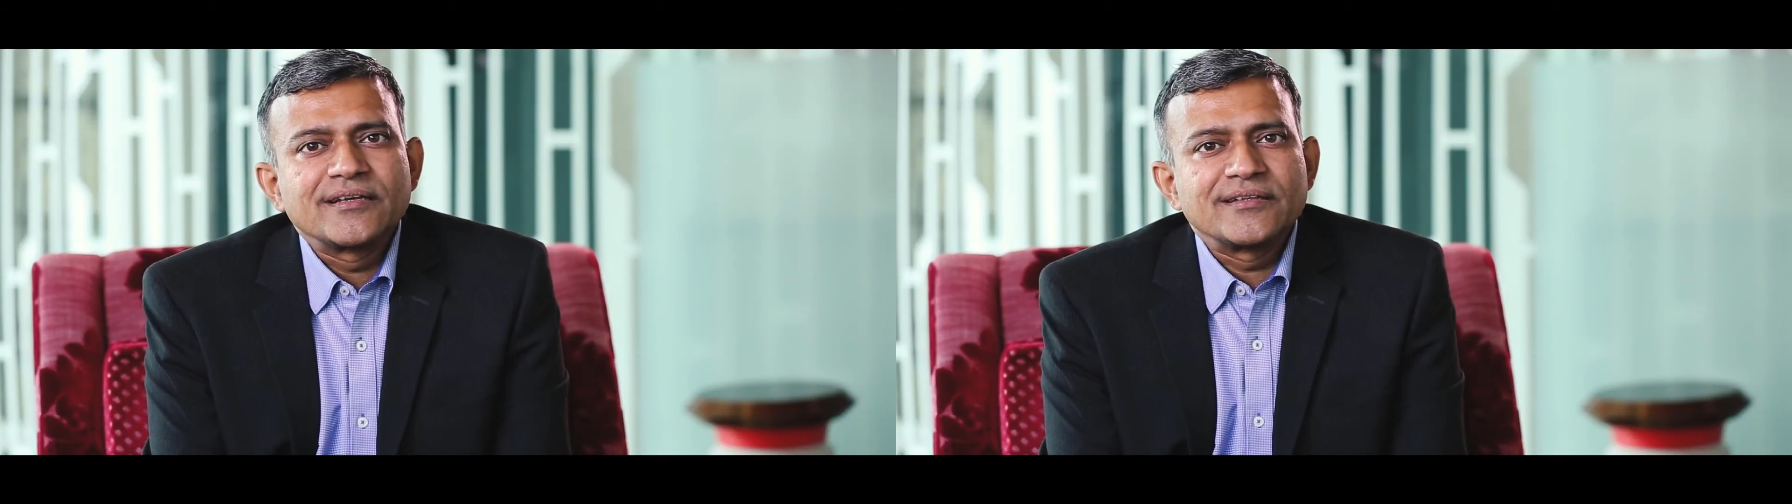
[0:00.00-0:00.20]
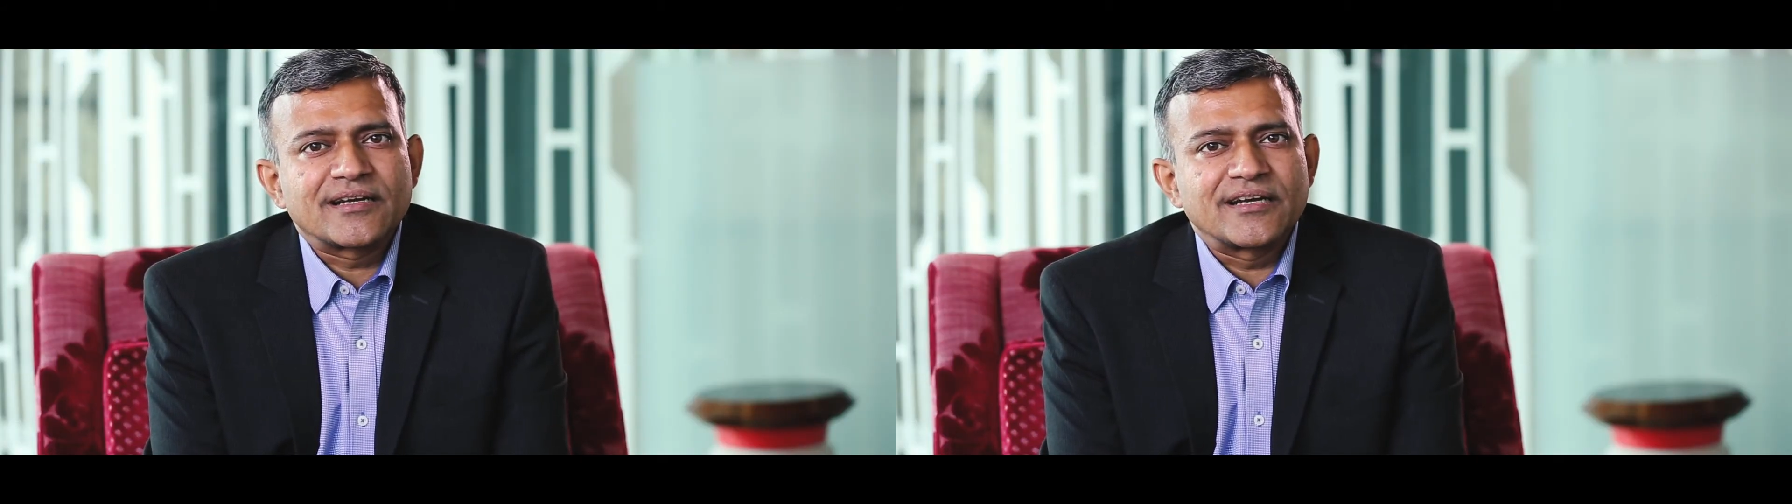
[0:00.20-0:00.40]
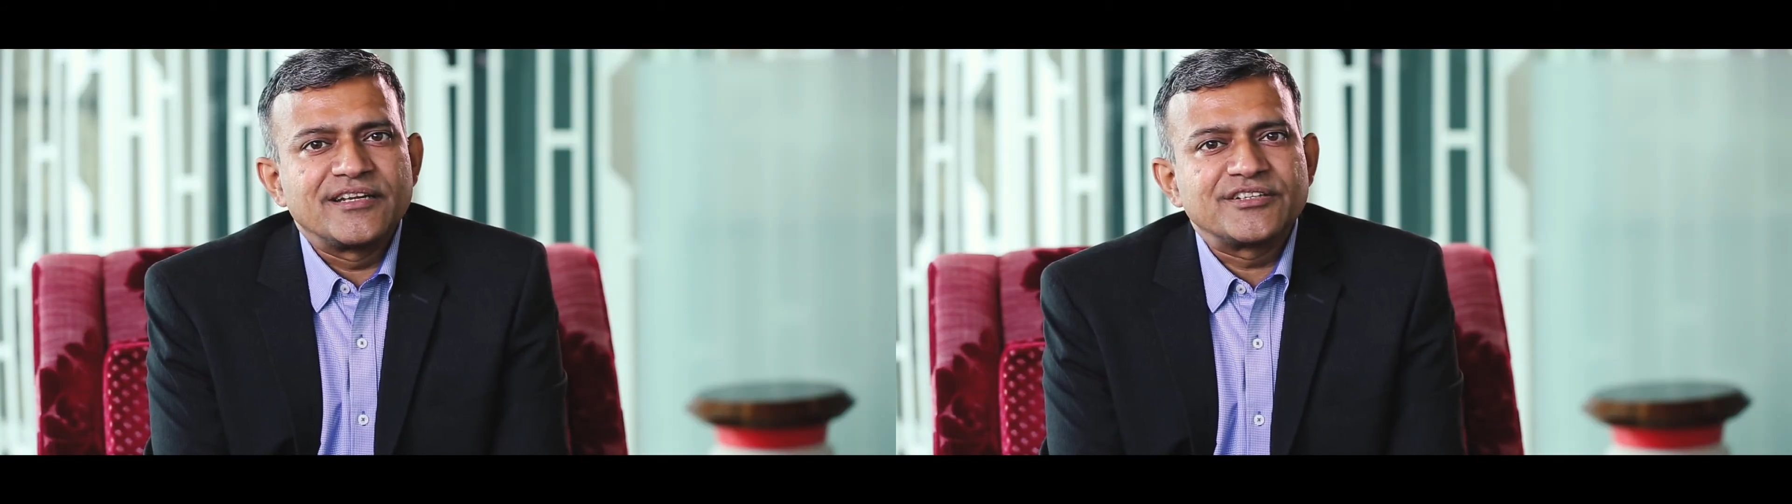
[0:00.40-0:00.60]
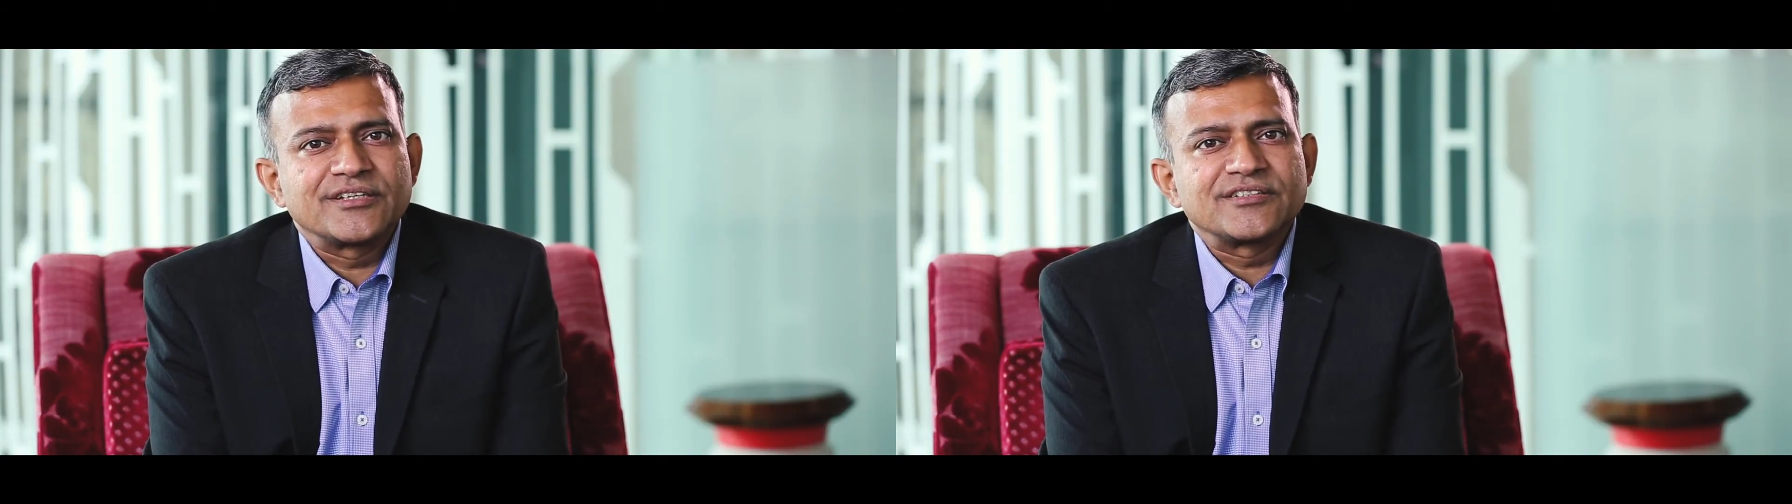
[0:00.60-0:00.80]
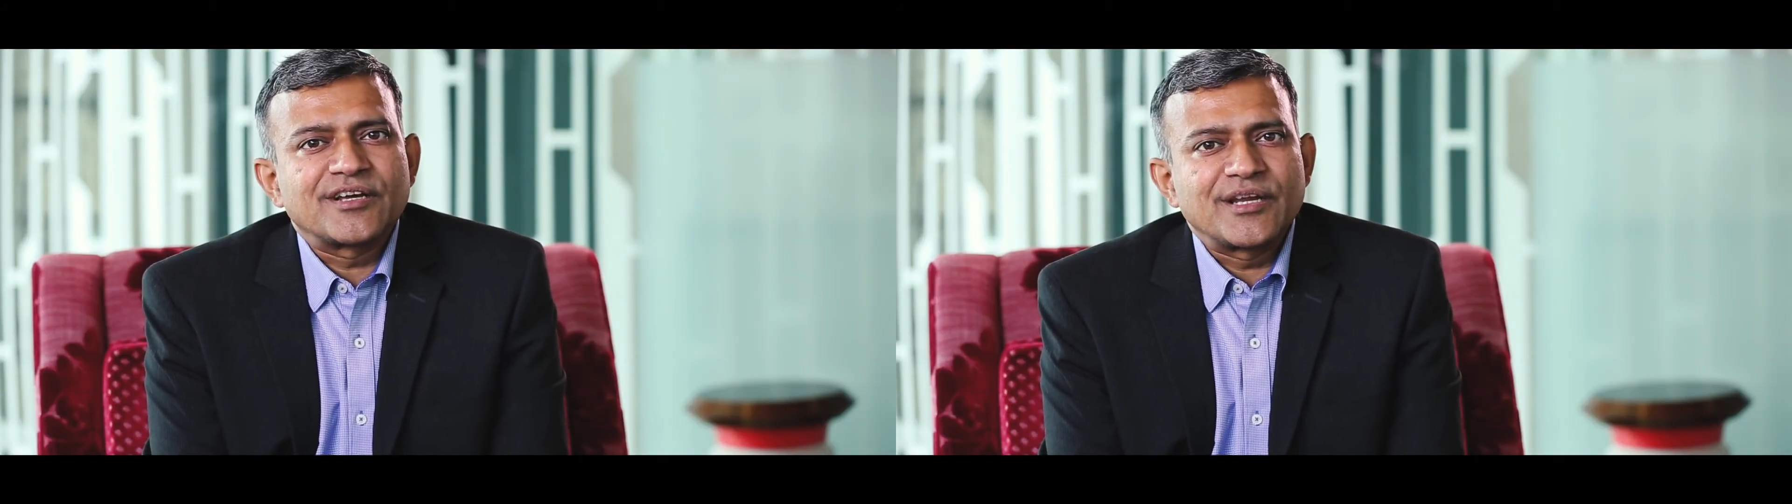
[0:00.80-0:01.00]
the
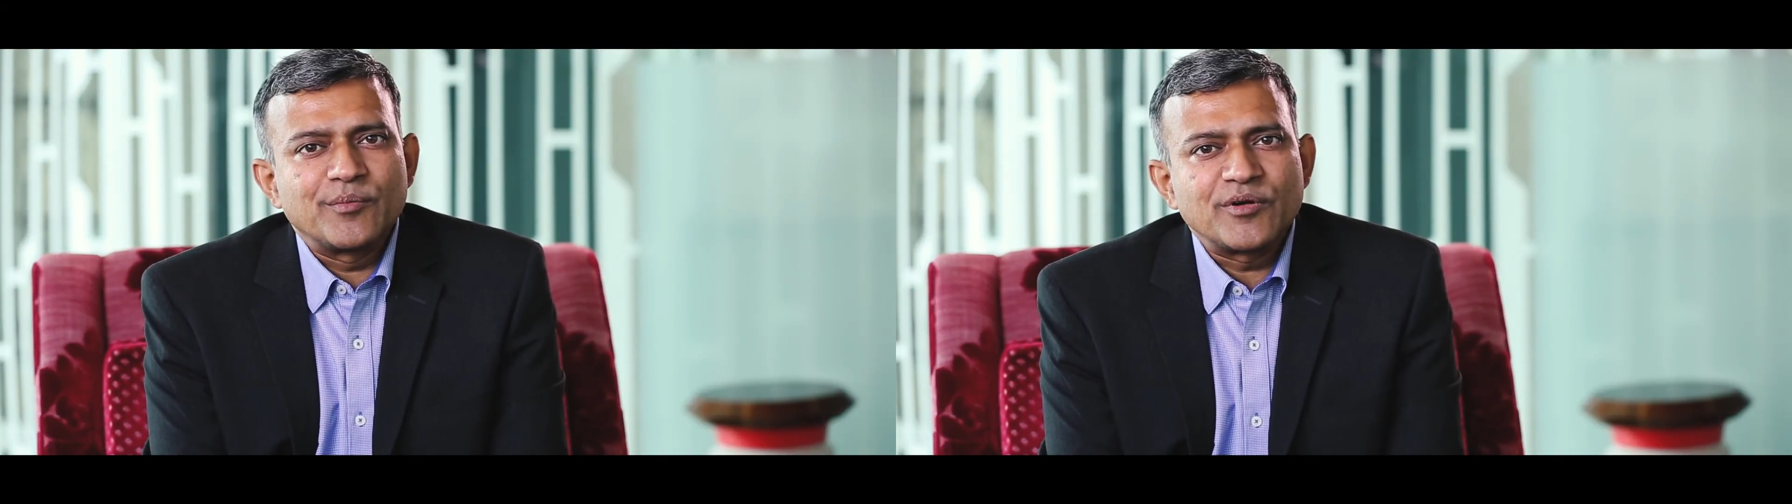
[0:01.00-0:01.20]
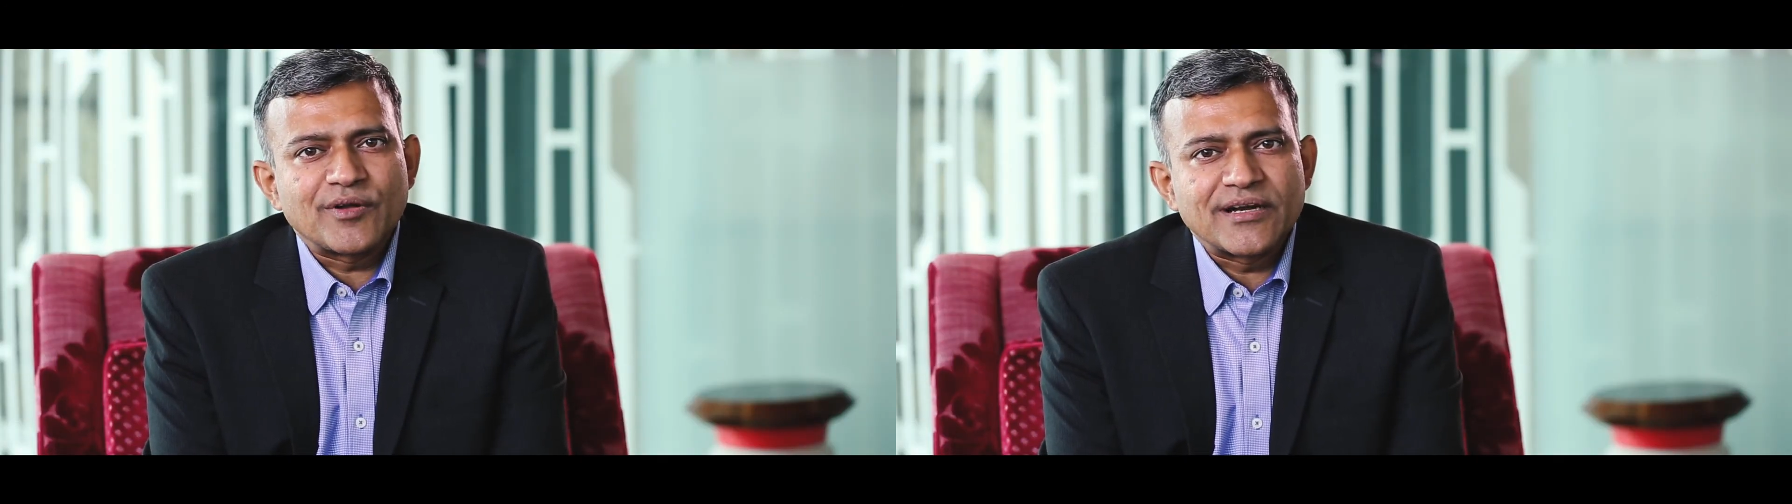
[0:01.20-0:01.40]
clinicians are able to